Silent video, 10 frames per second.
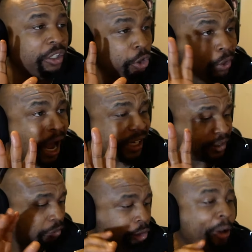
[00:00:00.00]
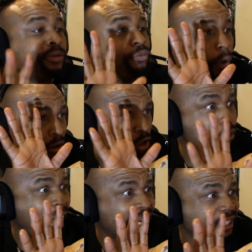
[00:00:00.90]
You got it. You
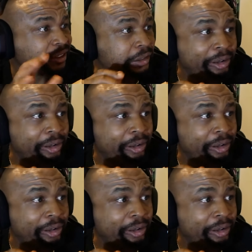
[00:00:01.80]
got it.